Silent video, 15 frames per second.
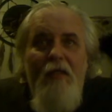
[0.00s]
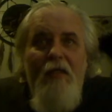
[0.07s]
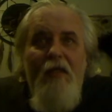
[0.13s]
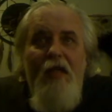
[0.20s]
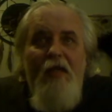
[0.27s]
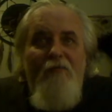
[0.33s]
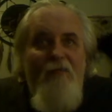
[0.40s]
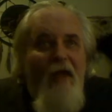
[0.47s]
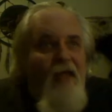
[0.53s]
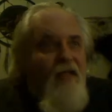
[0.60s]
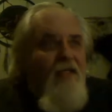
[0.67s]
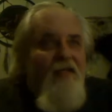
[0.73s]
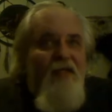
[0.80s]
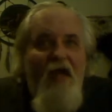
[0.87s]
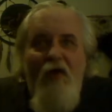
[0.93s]
It finally
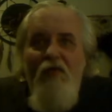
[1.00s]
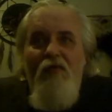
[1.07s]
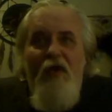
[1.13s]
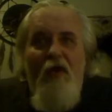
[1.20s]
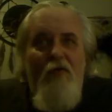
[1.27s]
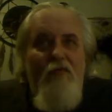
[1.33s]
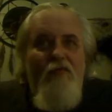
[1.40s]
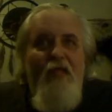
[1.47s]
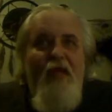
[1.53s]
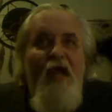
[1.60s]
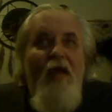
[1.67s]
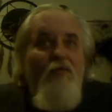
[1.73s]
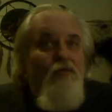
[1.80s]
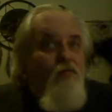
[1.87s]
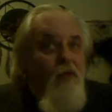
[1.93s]
dawned on her that I
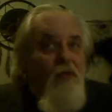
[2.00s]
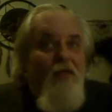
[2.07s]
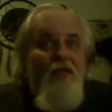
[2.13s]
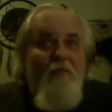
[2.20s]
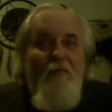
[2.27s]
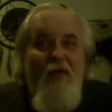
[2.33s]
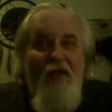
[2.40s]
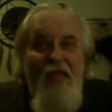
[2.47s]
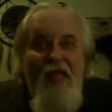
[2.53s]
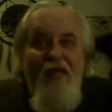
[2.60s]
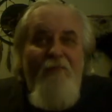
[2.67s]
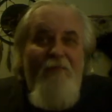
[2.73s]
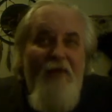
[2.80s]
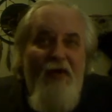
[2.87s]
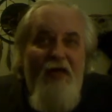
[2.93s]
was willing to bleed
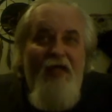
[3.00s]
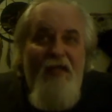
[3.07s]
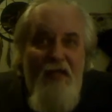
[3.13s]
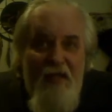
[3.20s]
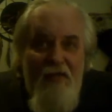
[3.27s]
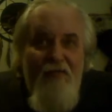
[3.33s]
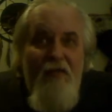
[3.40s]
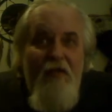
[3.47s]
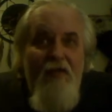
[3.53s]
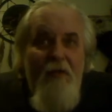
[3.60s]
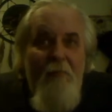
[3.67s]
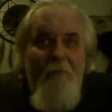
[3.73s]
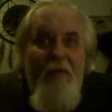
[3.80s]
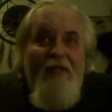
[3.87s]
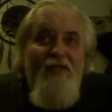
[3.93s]
to fucking death
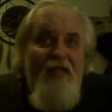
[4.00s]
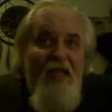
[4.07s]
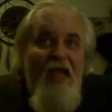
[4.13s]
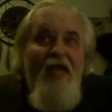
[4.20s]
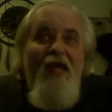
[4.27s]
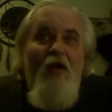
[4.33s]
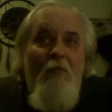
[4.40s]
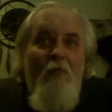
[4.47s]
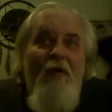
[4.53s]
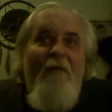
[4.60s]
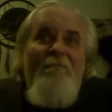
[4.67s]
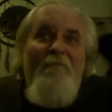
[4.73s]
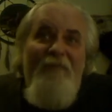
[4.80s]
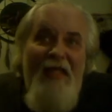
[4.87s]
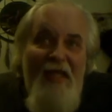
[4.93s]
by standing on my
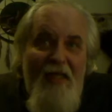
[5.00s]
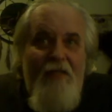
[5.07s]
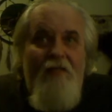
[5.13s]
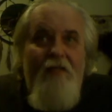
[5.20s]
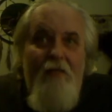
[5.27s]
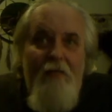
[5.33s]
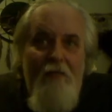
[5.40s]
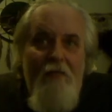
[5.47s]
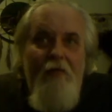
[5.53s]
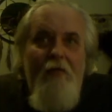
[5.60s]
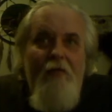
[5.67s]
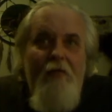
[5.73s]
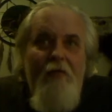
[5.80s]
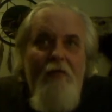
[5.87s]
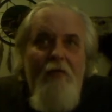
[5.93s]
feet
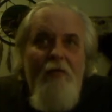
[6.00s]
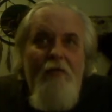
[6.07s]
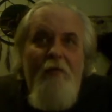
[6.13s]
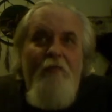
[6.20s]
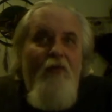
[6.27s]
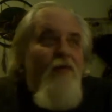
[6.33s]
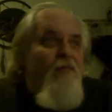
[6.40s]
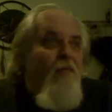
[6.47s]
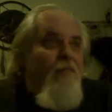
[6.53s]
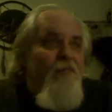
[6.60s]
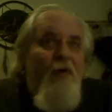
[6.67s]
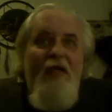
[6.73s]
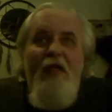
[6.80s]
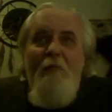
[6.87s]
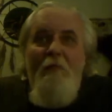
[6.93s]
to prove a
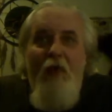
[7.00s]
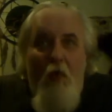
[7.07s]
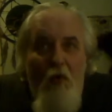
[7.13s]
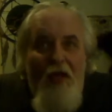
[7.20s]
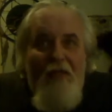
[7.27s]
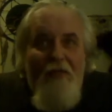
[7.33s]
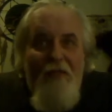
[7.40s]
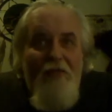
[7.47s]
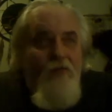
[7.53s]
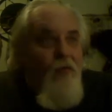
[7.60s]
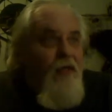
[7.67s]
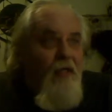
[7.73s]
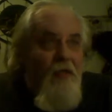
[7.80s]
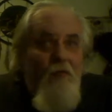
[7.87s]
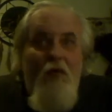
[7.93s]
fucking point. That's what
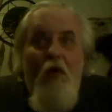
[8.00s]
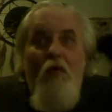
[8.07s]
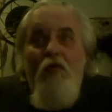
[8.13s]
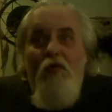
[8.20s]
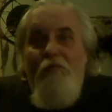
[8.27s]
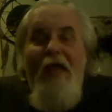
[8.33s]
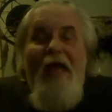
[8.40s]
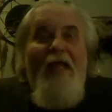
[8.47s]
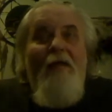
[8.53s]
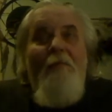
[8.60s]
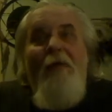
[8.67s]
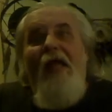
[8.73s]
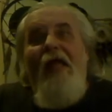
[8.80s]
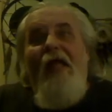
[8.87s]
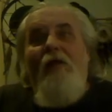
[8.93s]
it rolled back into
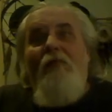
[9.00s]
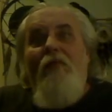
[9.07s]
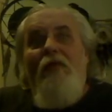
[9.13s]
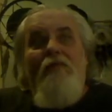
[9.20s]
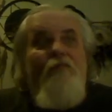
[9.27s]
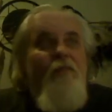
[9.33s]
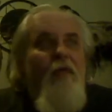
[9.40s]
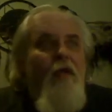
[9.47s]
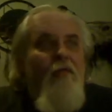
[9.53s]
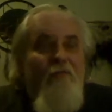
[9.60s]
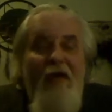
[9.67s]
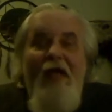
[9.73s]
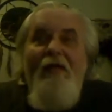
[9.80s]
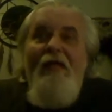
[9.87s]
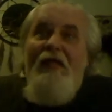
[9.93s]
my head when it
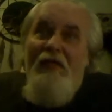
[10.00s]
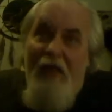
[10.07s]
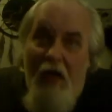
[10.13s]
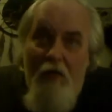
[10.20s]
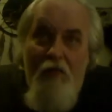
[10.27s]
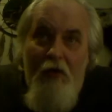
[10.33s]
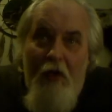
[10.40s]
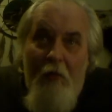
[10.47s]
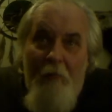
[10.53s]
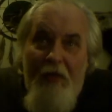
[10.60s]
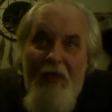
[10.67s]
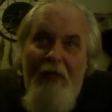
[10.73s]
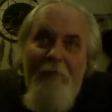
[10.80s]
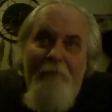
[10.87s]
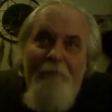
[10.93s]
finally dawned on me,